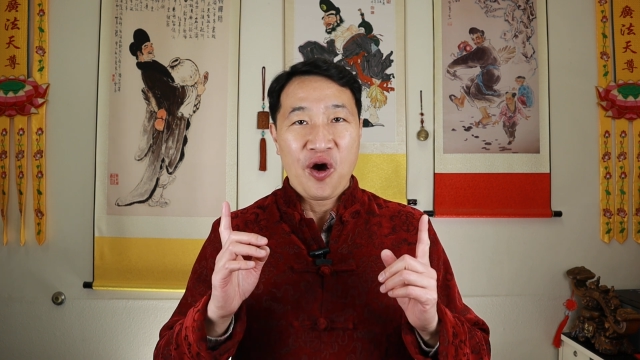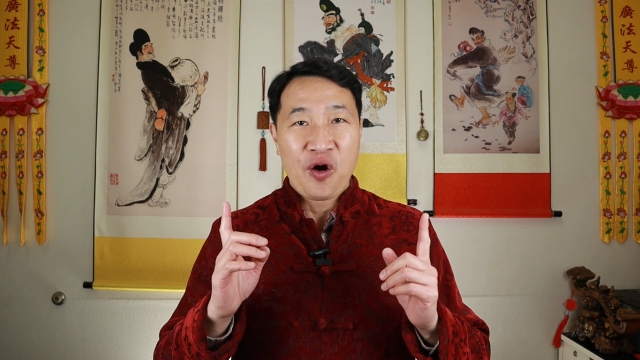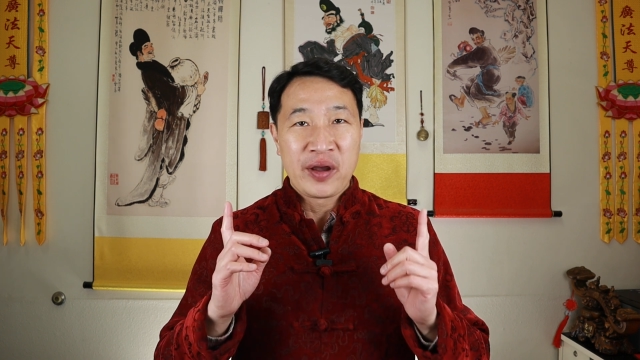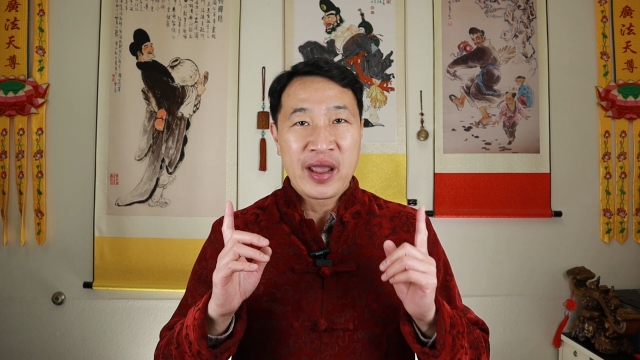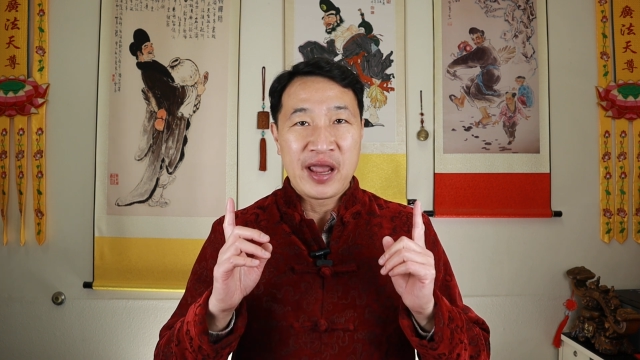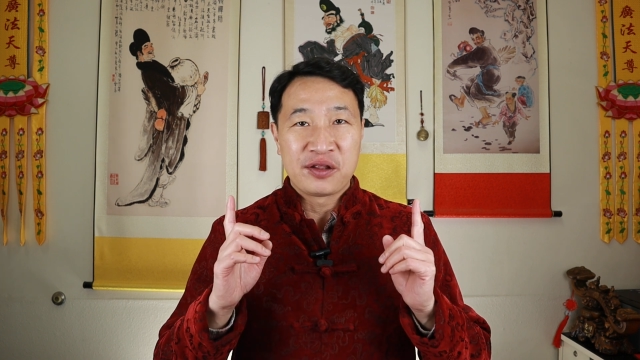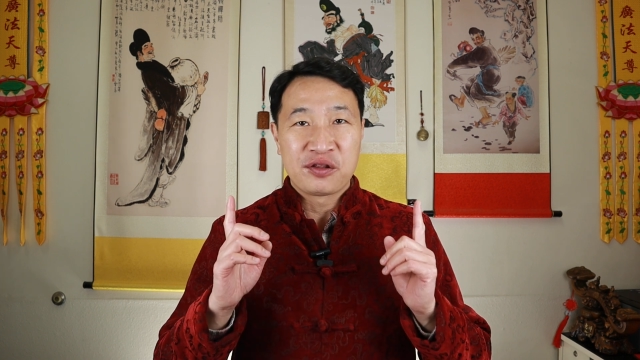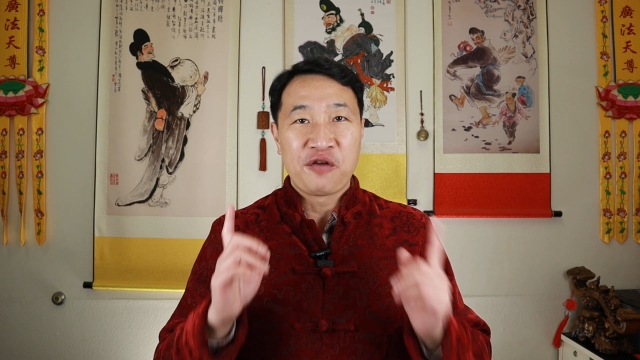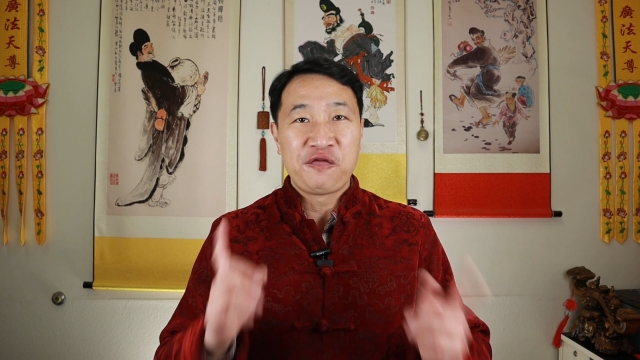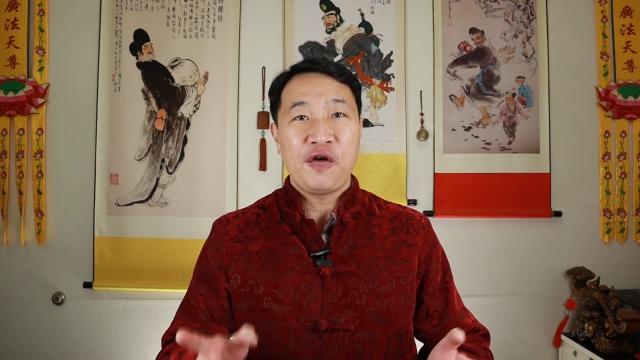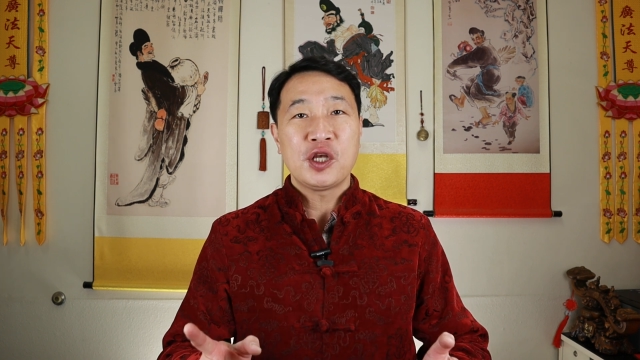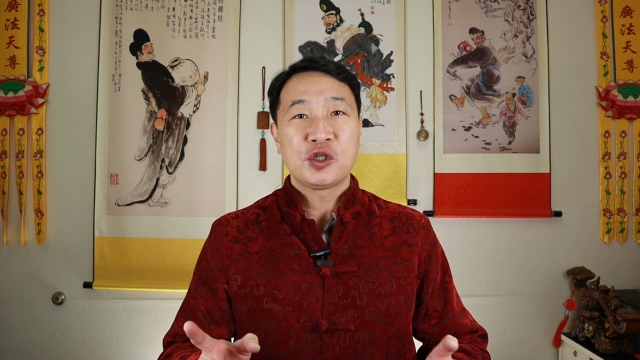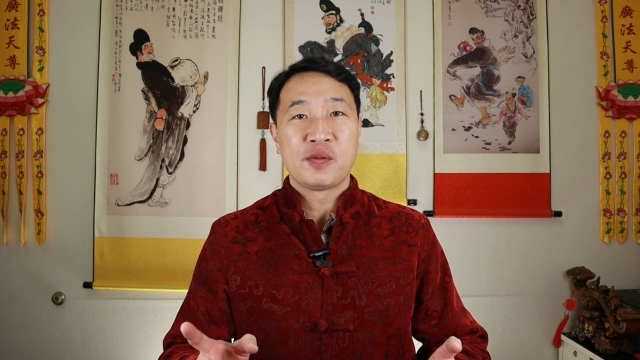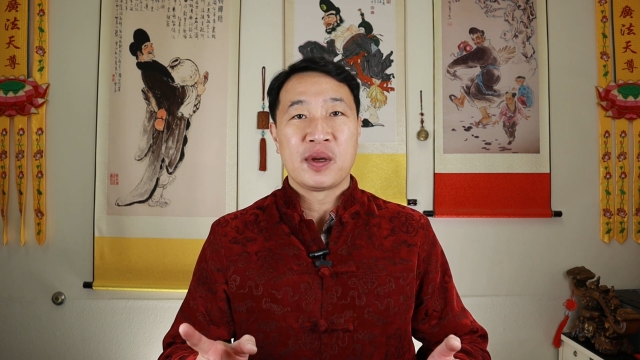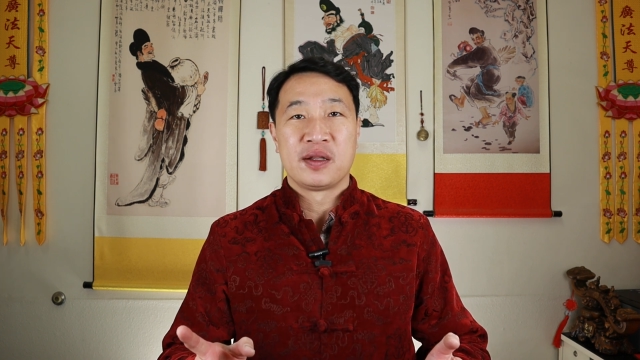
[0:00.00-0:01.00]
Okay, the
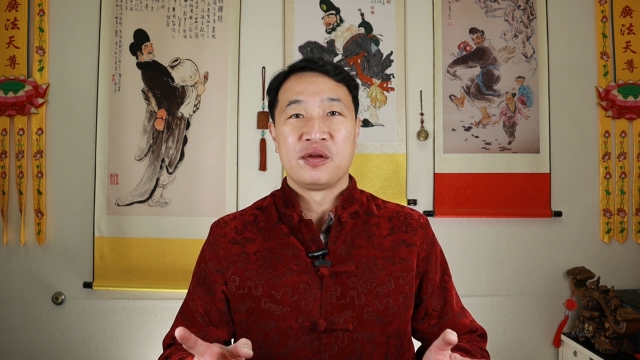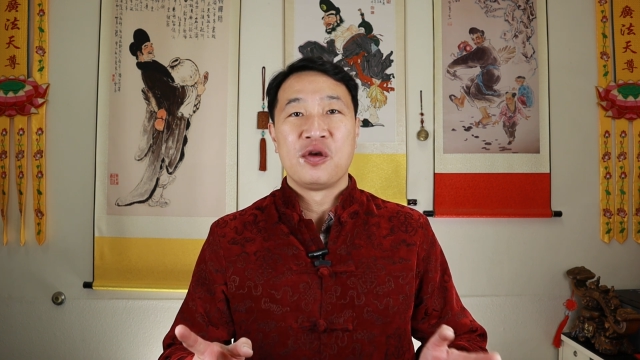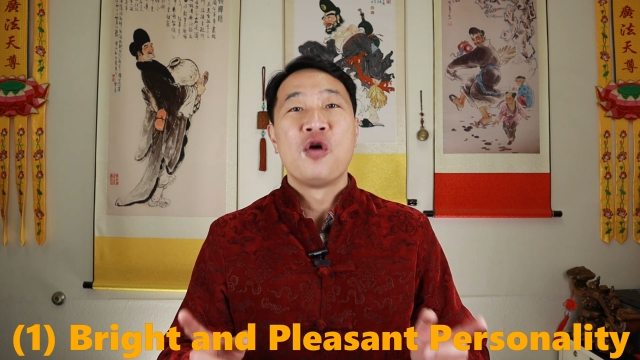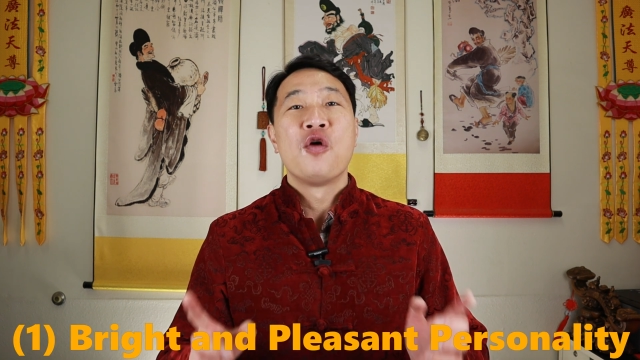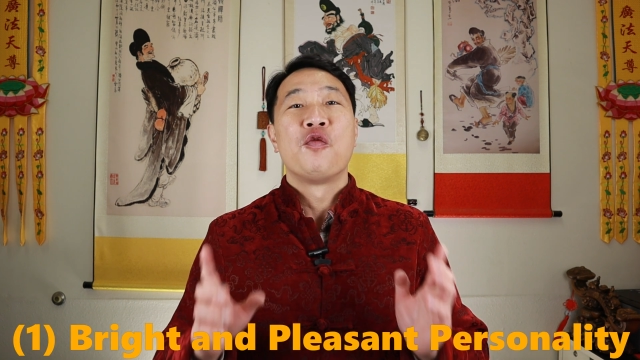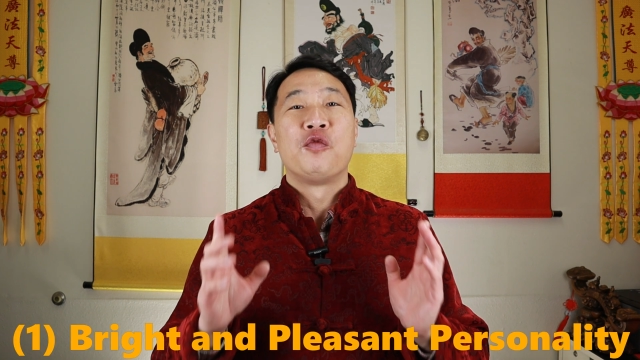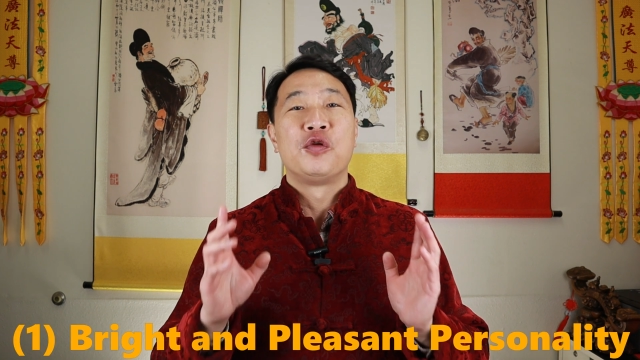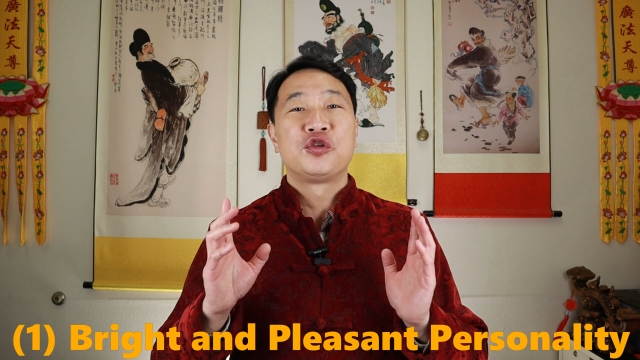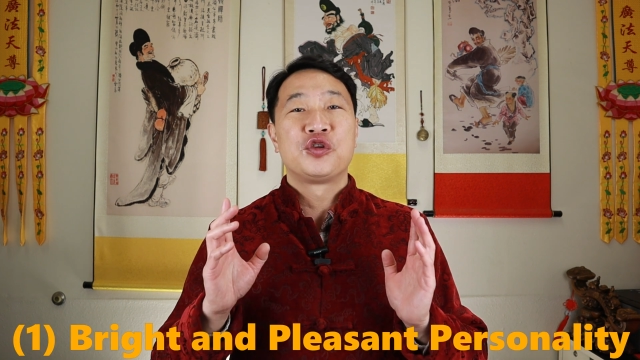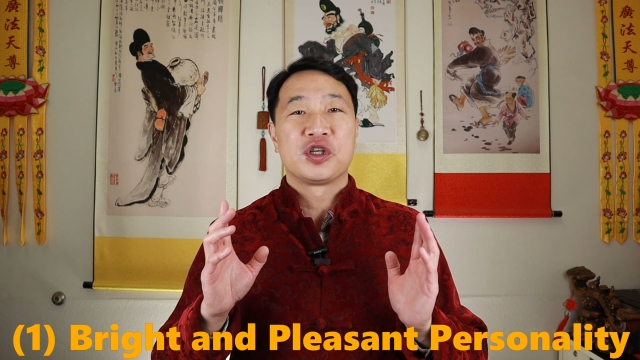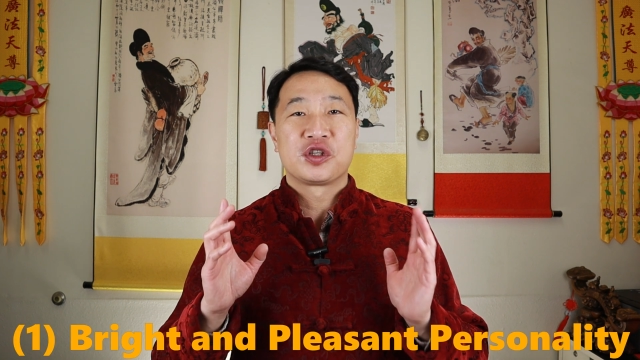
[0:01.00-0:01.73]
first one, which